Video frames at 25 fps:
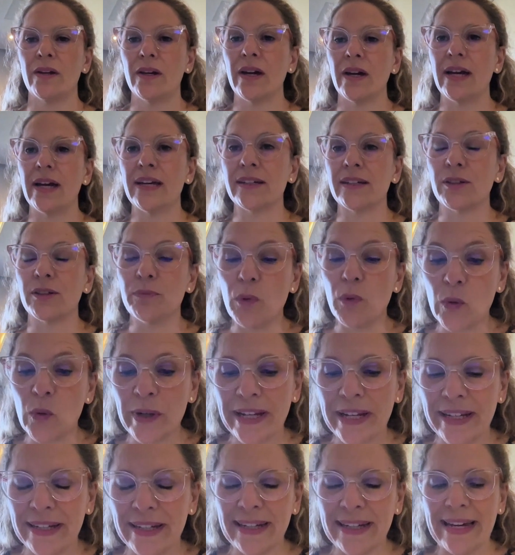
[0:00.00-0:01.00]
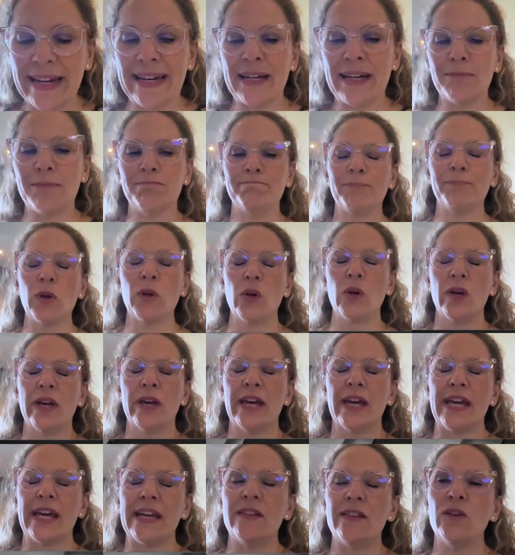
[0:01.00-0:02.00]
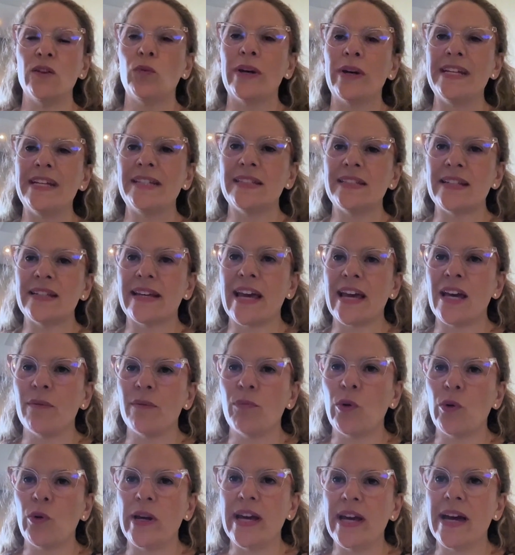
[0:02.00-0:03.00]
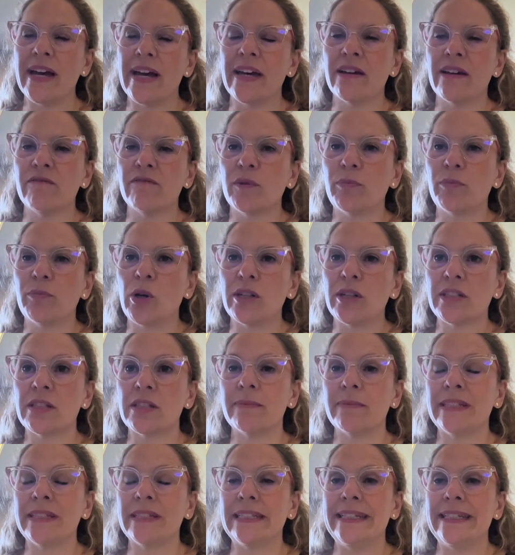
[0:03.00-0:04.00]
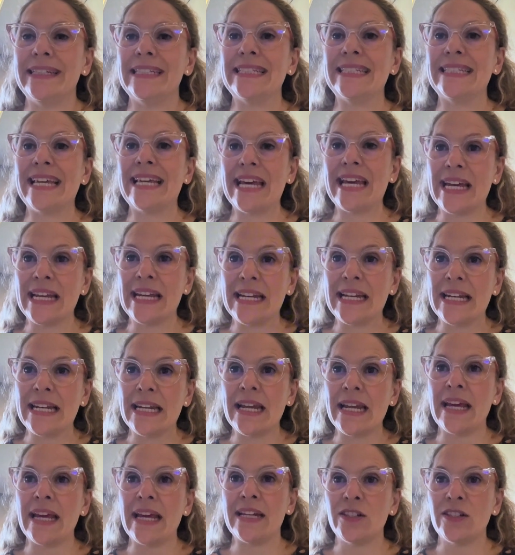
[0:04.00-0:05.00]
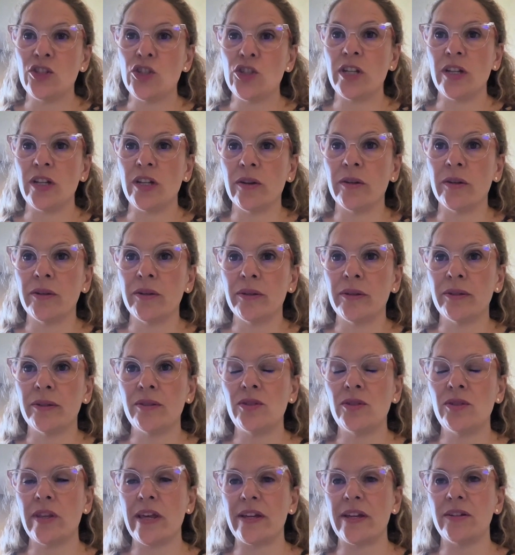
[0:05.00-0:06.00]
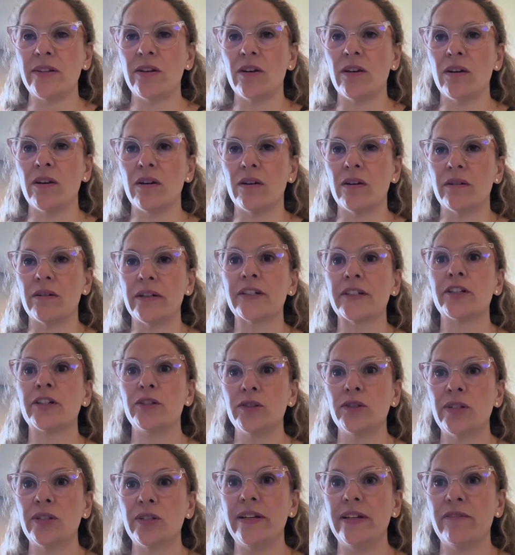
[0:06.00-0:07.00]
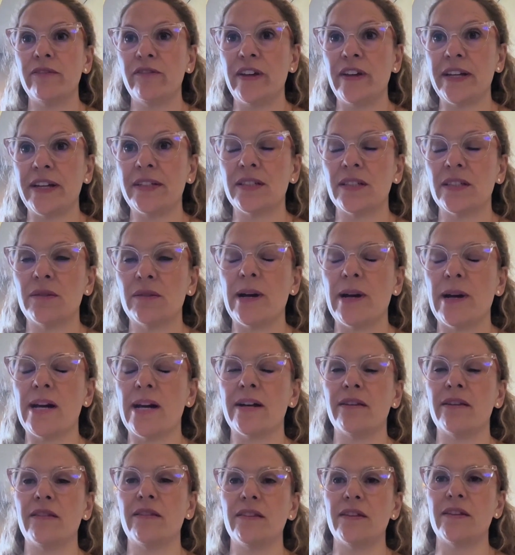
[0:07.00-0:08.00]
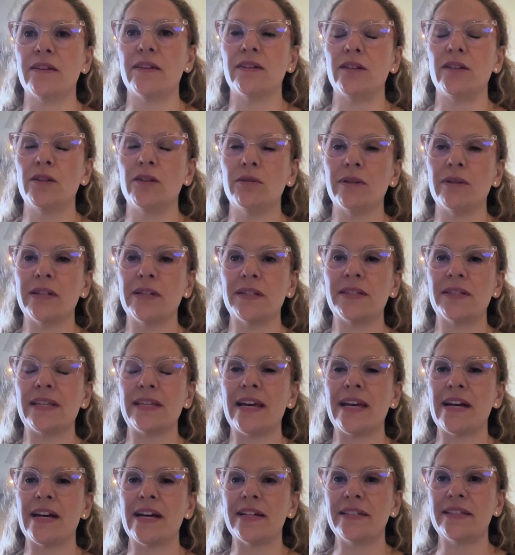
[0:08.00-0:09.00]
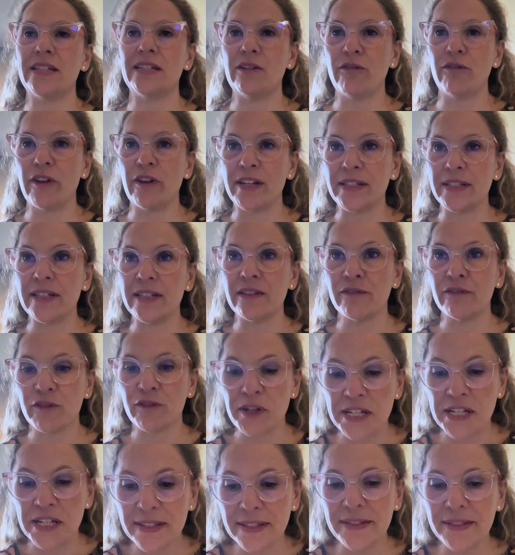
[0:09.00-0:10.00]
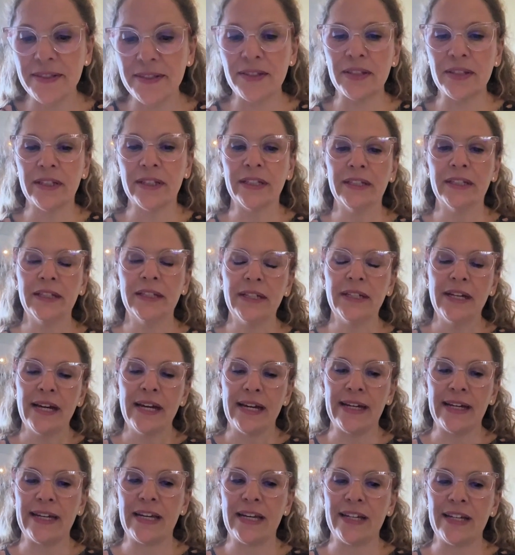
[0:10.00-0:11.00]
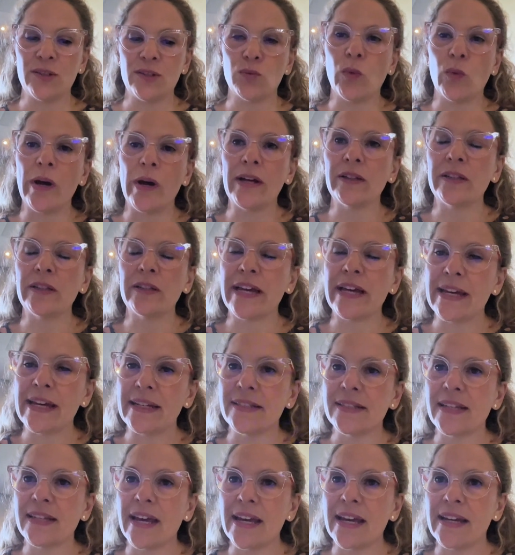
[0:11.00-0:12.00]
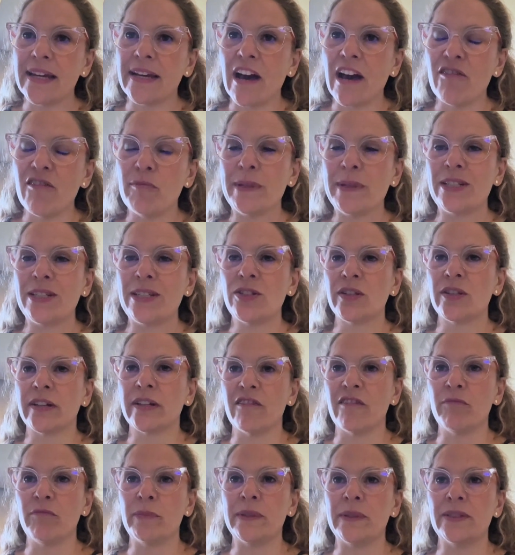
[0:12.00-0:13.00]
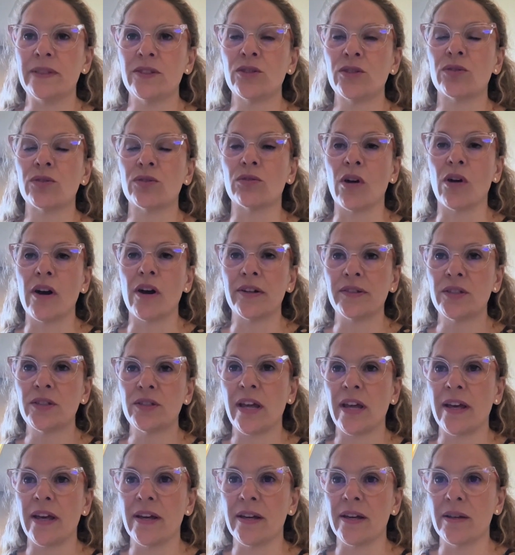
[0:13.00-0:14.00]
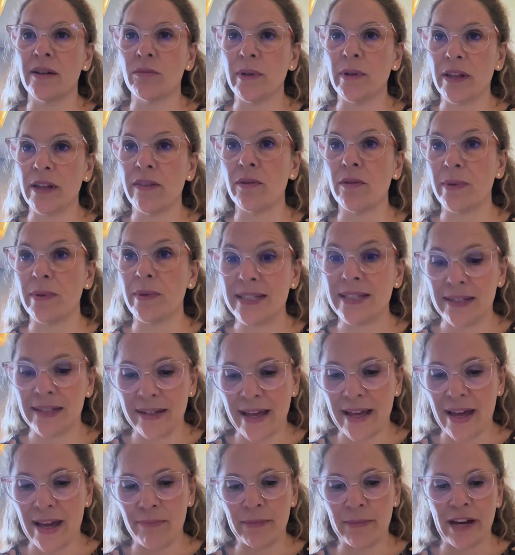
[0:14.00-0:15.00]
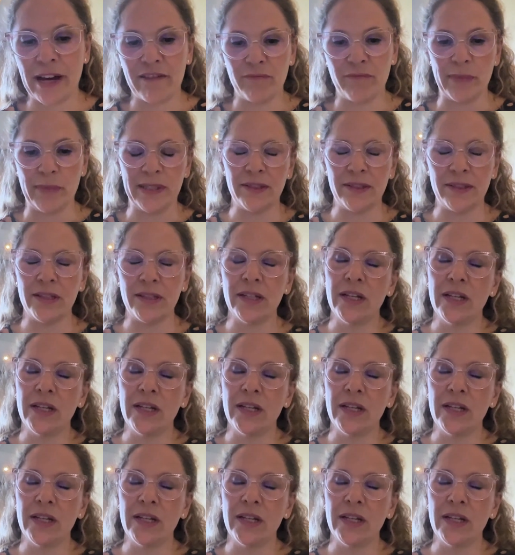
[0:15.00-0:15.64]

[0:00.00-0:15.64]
Good morning. In the Western Cape, we have approximately 10 NGOs that are acutely affected by the USAID funding freezes, as well as a government-to-government grant with the Western Cape government.